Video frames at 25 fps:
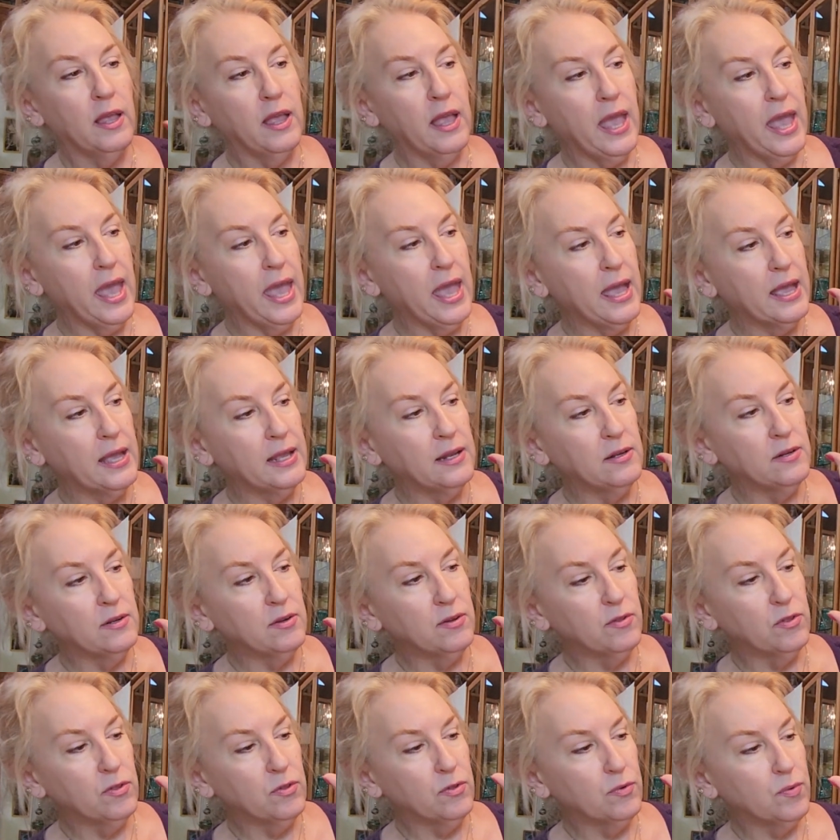hand
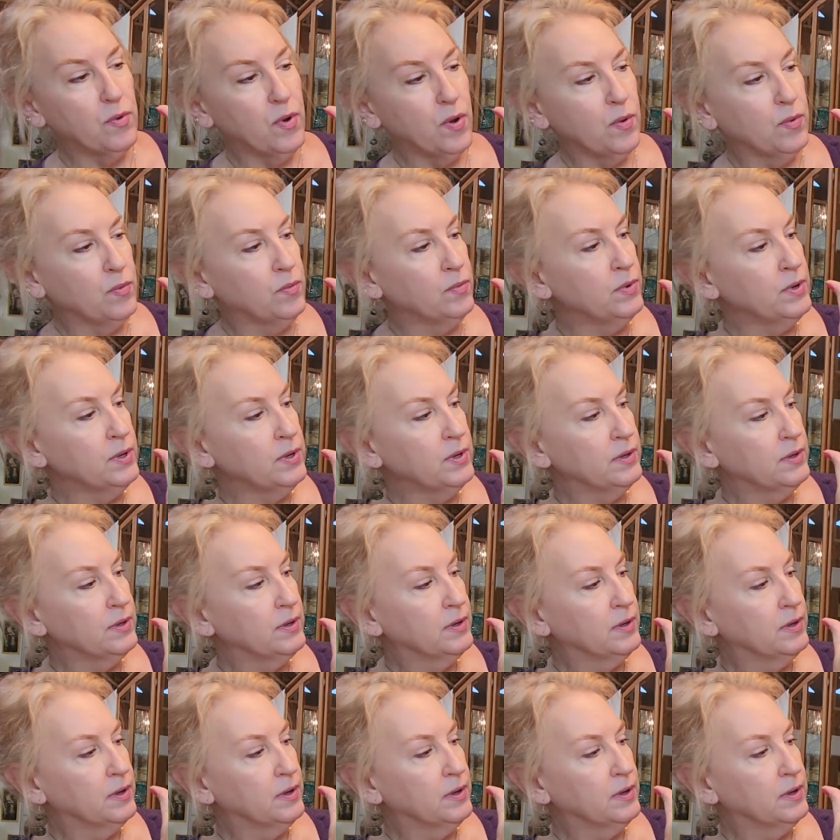thrown.